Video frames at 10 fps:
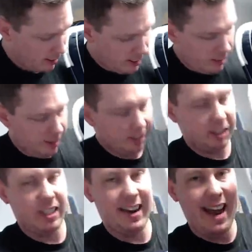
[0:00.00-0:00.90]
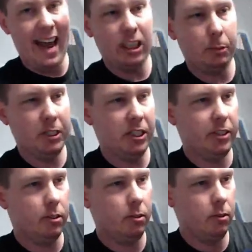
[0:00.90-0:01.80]
this is a Nash
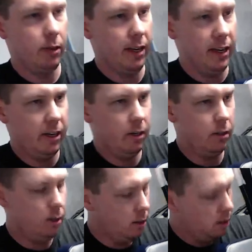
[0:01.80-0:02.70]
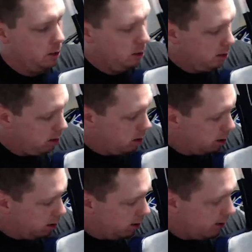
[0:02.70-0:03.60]
material in here.
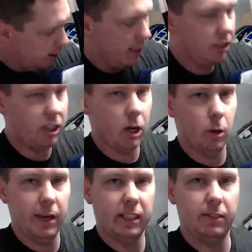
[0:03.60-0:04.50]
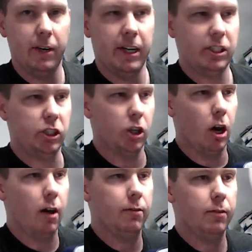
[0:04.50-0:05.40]
And so it's very
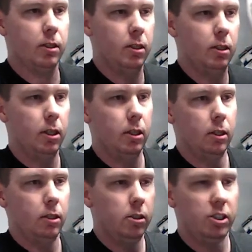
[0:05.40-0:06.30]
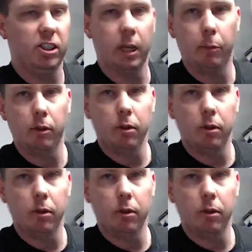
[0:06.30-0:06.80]
soft, supple,